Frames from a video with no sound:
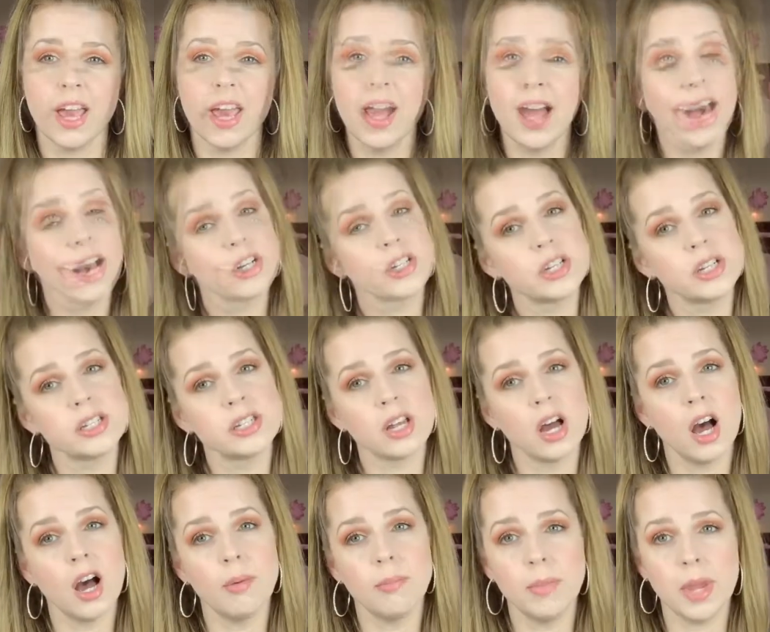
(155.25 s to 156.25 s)
I actually
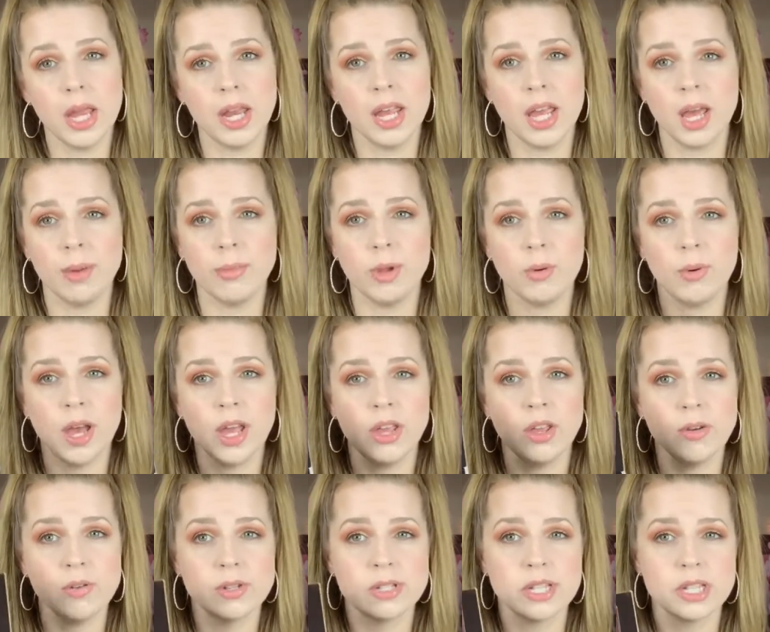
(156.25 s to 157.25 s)
saw Manny MUA
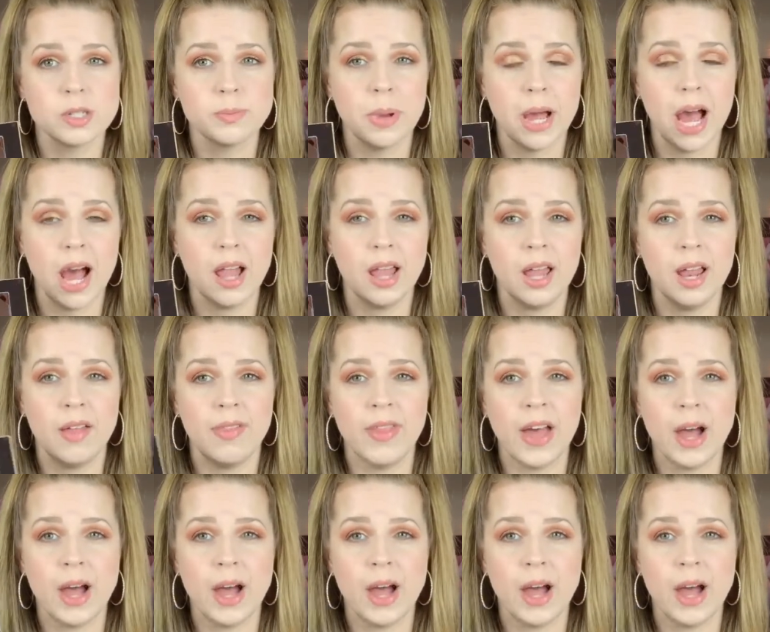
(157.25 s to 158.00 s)
use this palette and